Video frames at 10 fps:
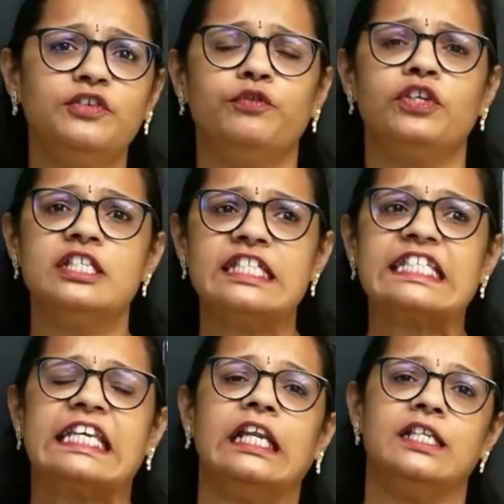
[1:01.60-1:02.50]
the different
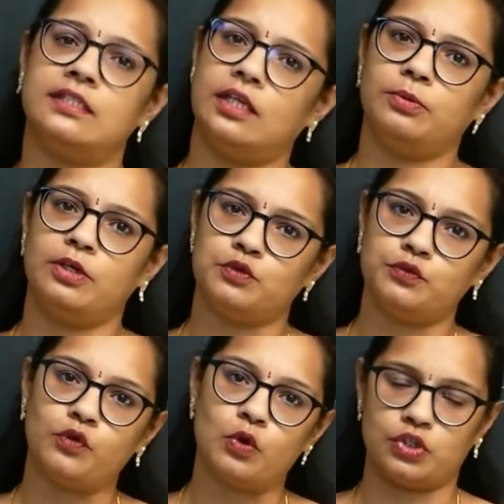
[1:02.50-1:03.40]
skills that we have
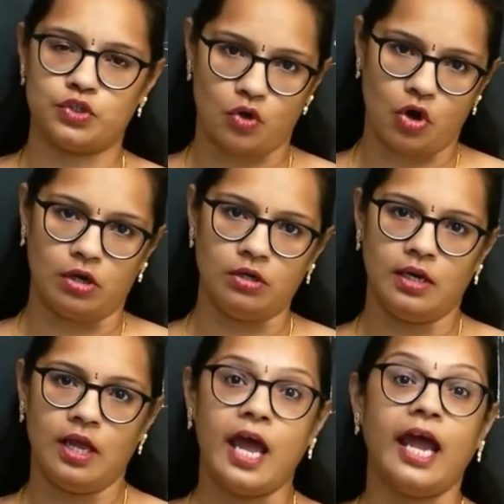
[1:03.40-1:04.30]
to focus on
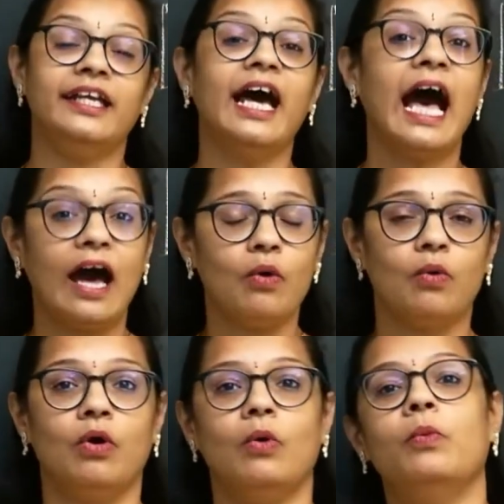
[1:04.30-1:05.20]
and
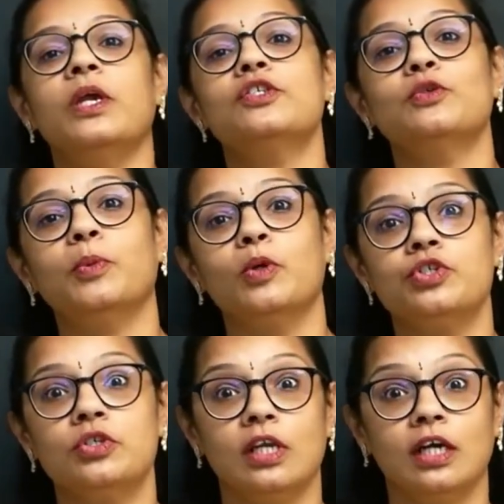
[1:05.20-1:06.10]
how we are
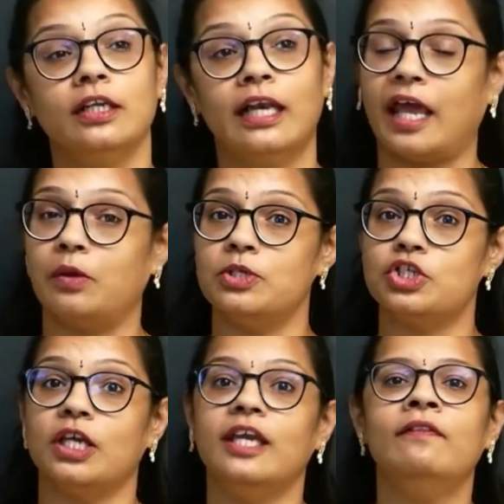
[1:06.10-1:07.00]
supposed to learn a
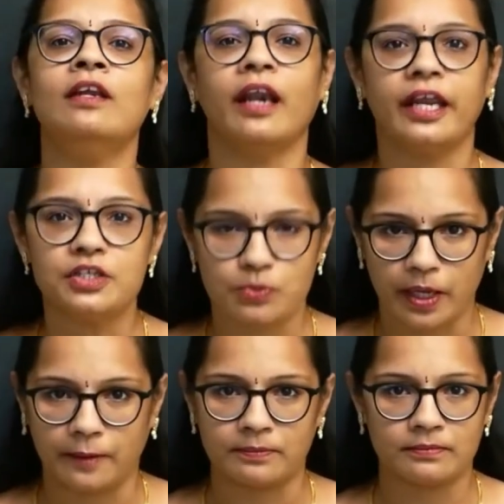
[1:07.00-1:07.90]
language in the right
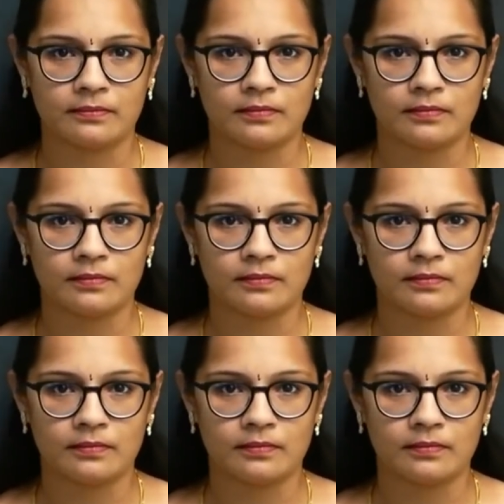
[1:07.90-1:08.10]
way?